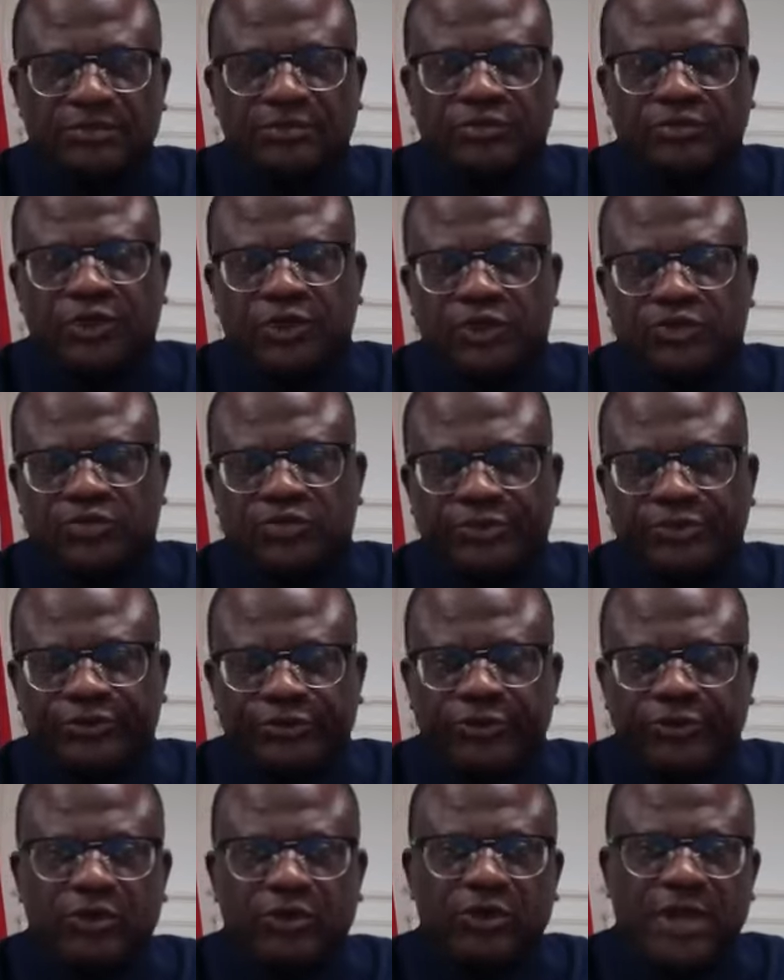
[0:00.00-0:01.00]
because
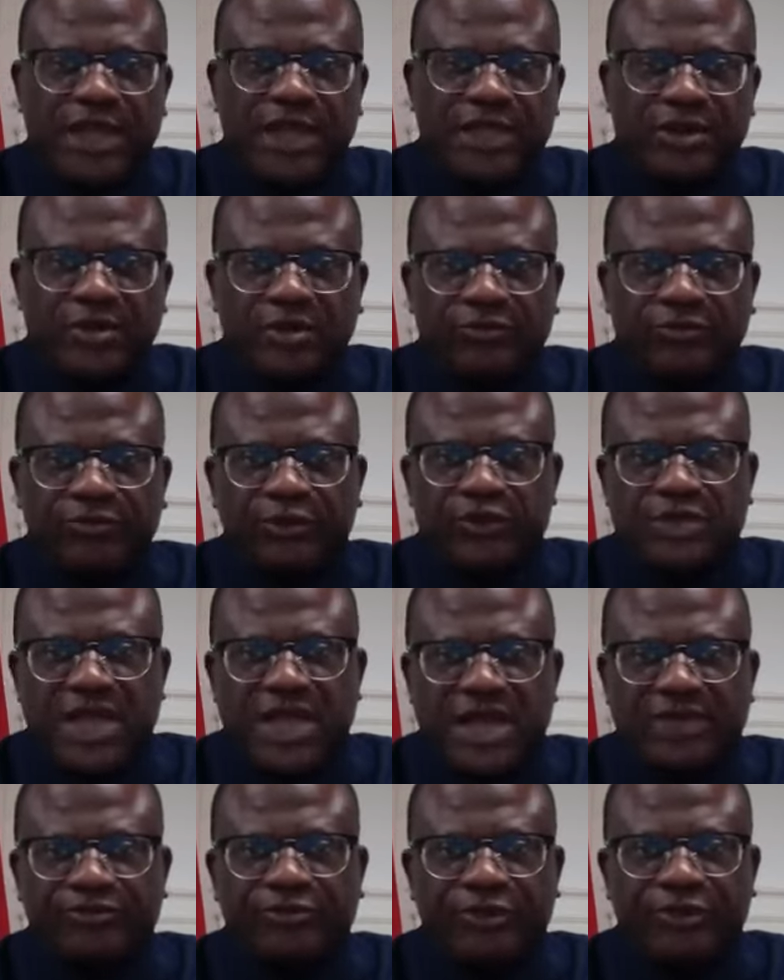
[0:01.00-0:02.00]
before I covered
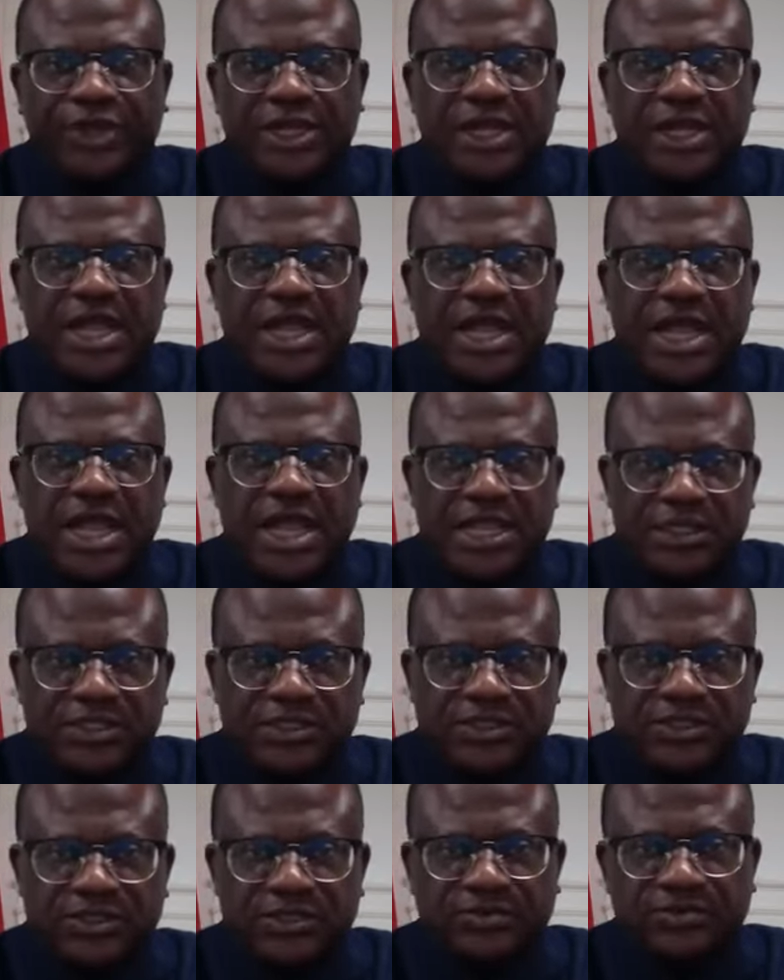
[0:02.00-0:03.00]
Africa and
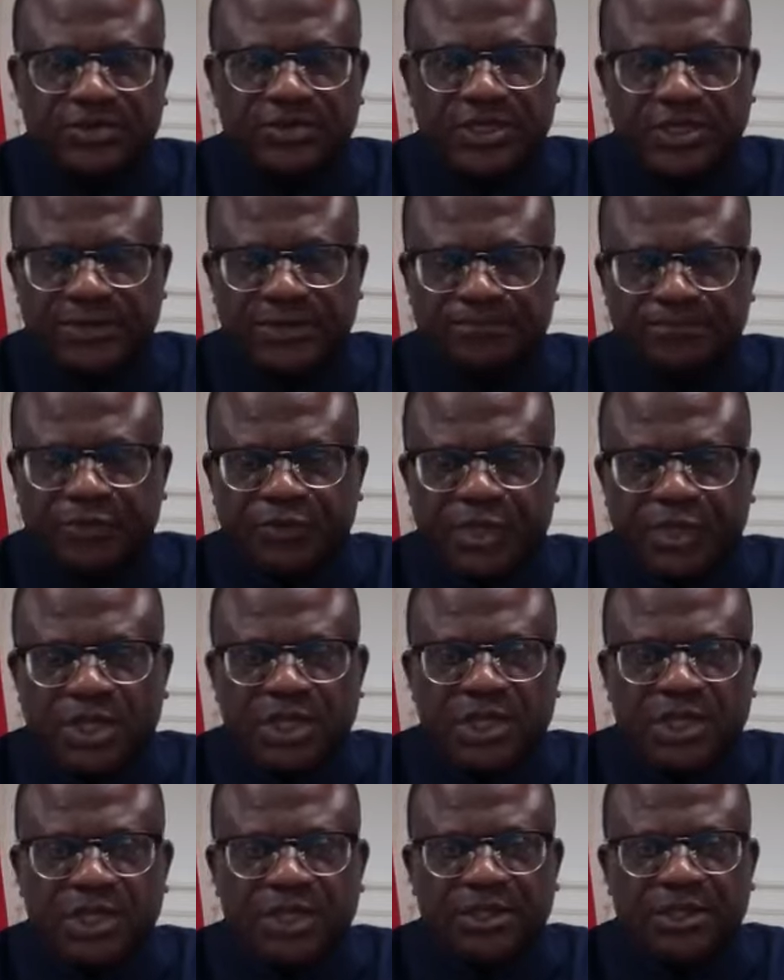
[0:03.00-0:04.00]
some
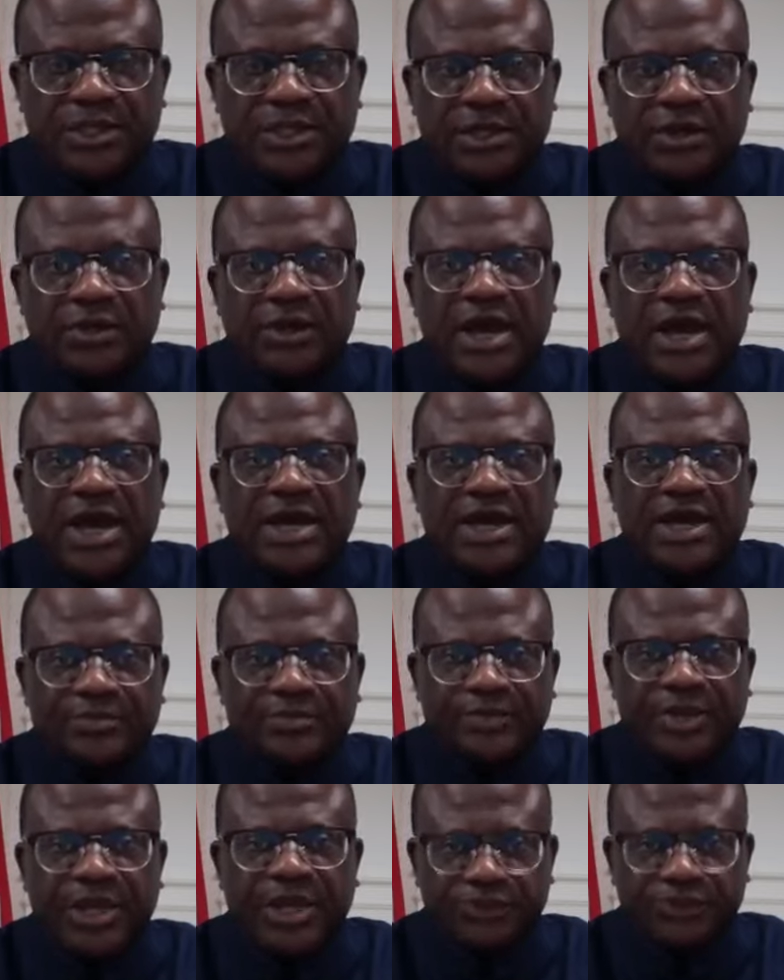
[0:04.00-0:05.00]

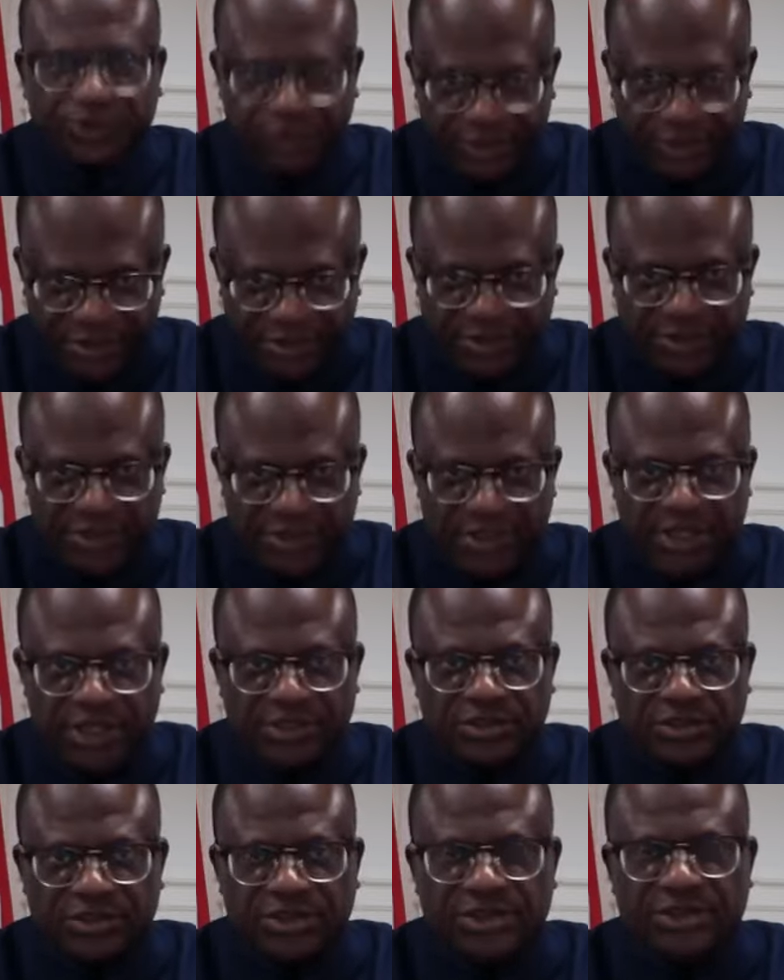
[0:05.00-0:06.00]
Arab countries,
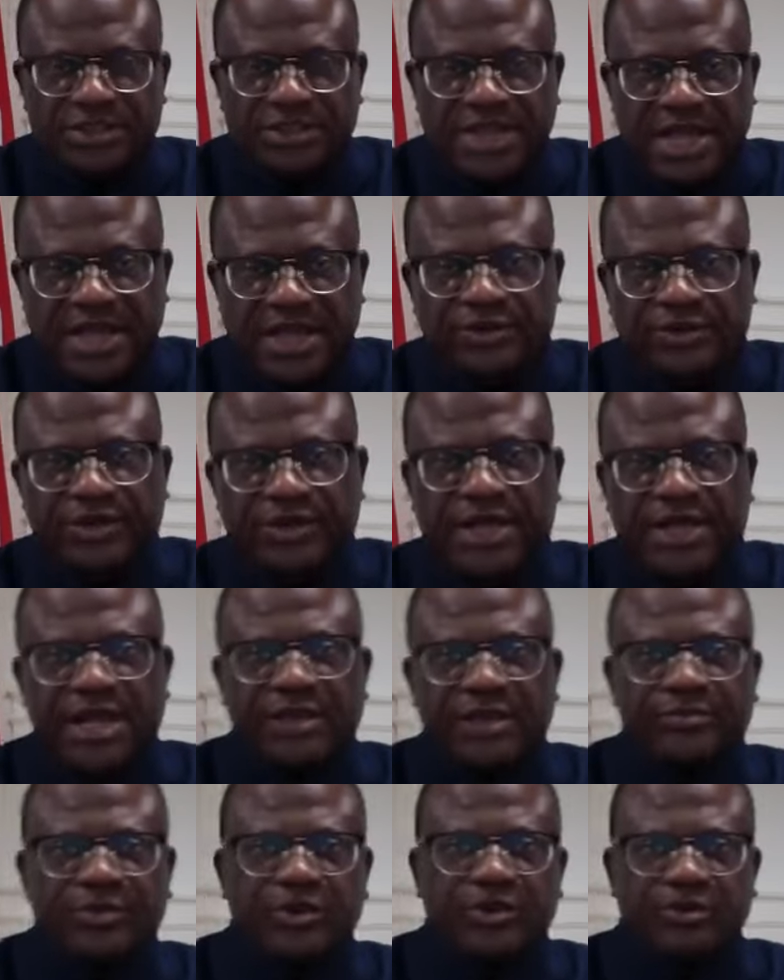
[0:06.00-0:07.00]
and now
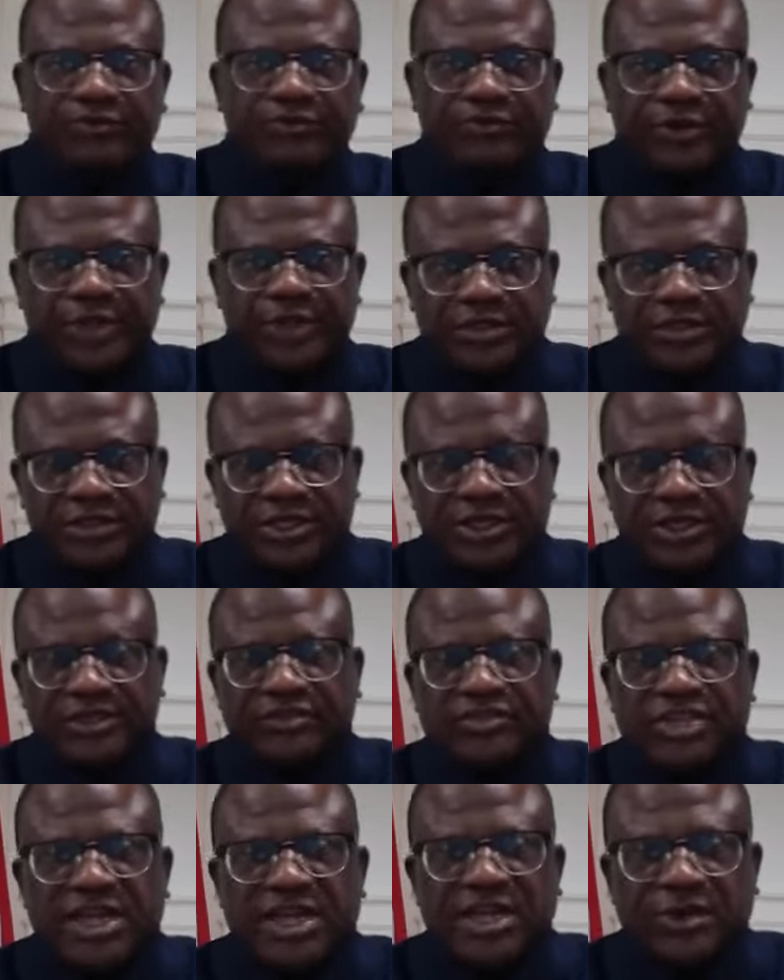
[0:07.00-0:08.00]
I'm covering the
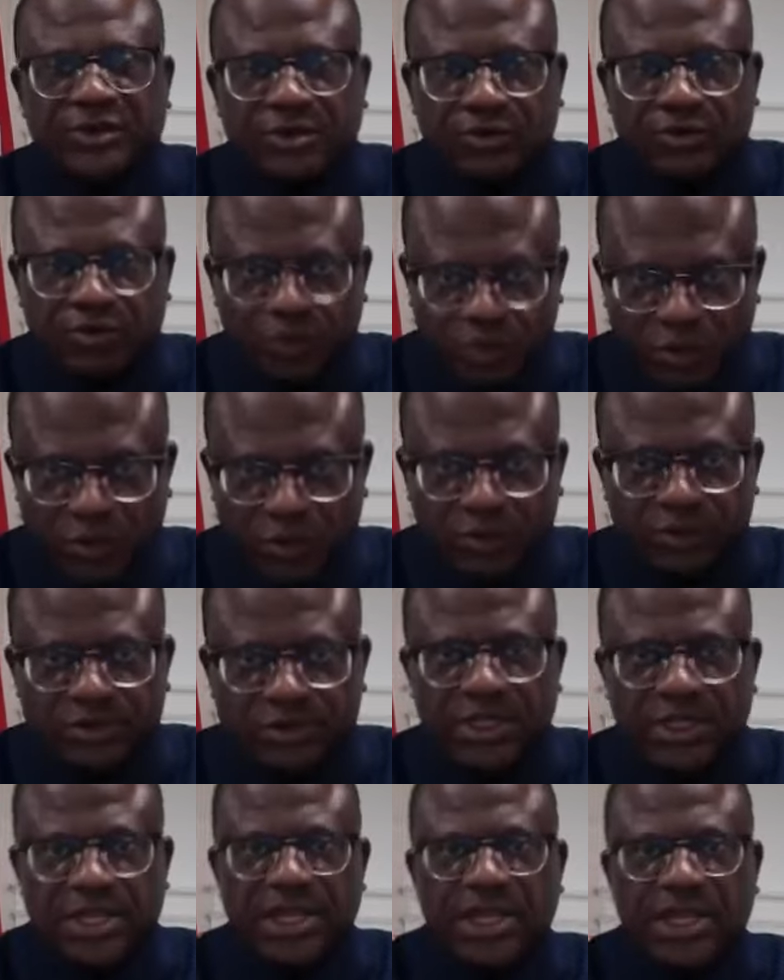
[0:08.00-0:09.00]
entire world.